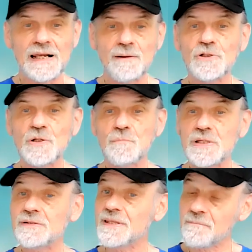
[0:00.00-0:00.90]
And I'm going to
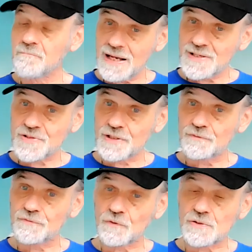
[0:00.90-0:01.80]
meet the
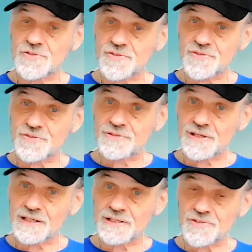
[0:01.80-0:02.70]
ambassador for
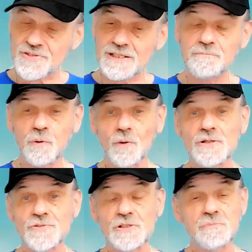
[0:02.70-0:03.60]
uh,
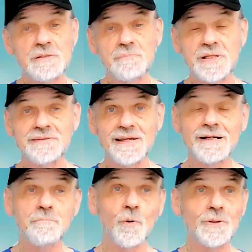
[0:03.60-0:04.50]
Singapore. He's going to meet me at
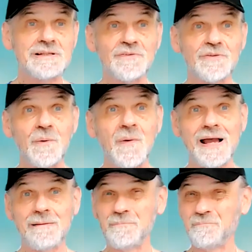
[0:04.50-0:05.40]
the airport, even
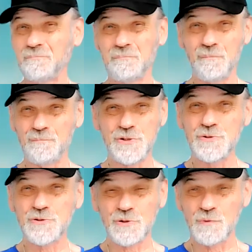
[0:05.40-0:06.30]
though I'm
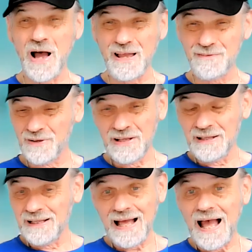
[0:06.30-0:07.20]
due to arrive
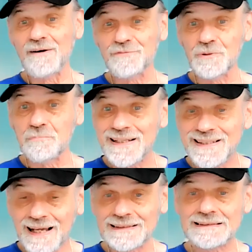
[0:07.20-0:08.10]
after
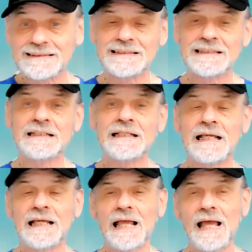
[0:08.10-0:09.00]
midnight
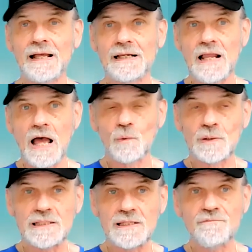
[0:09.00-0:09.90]
and I
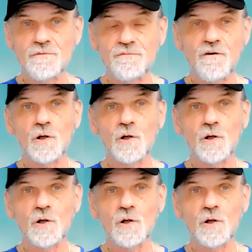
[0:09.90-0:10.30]
only leave the